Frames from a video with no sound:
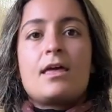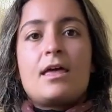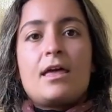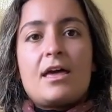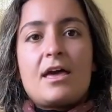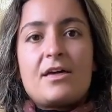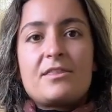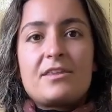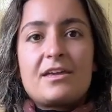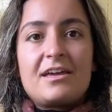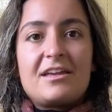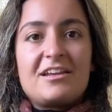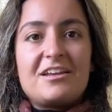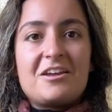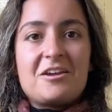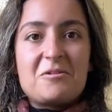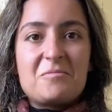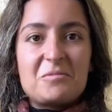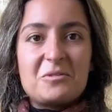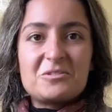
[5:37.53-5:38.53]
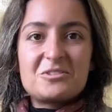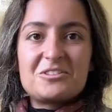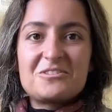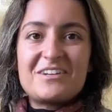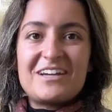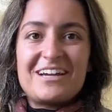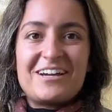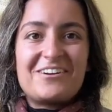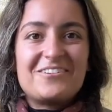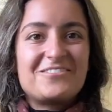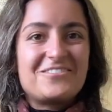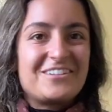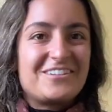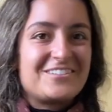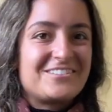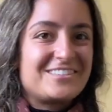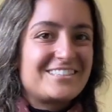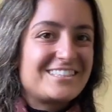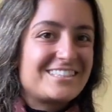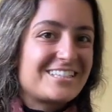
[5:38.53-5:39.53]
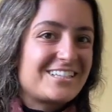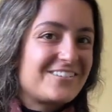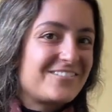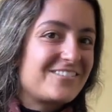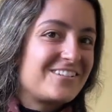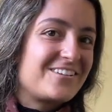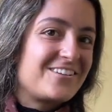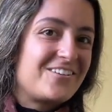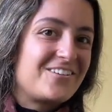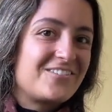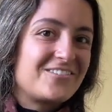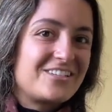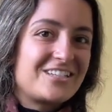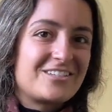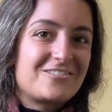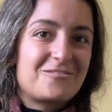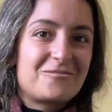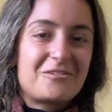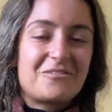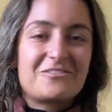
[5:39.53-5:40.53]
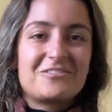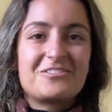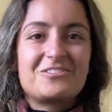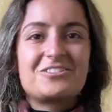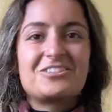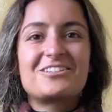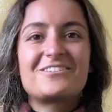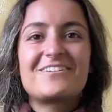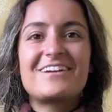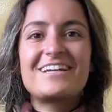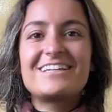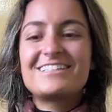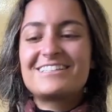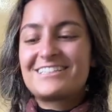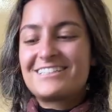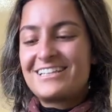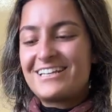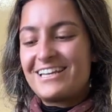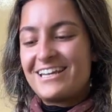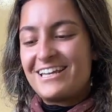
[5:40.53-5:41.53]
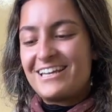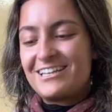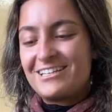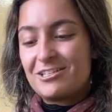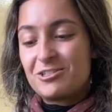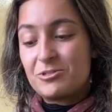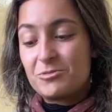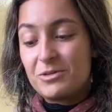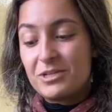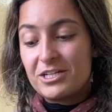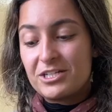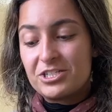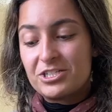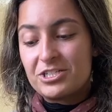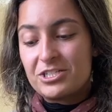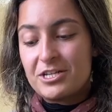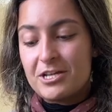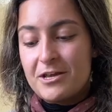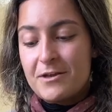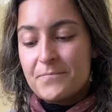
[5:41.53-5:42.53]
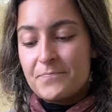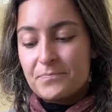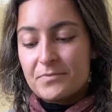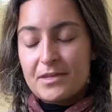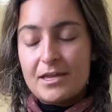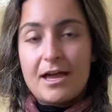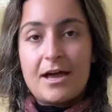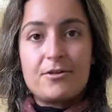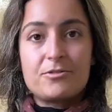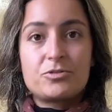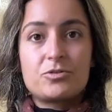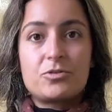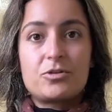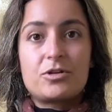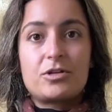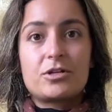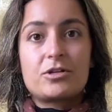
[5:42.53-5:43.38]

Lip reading: And then most of my outfit, I was just gifted all of this from Revolution Race, a Swedish outdoor